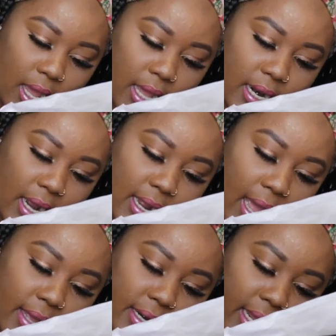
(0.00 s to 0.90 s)
and I
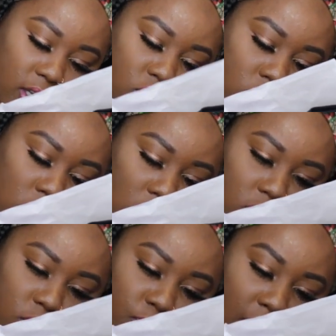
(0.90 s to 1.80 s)
got an extra
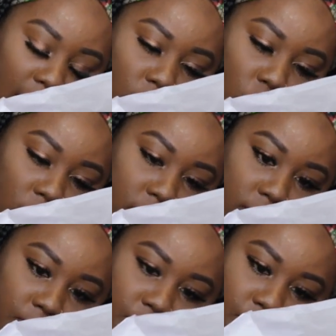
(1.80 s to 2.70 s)
large black one,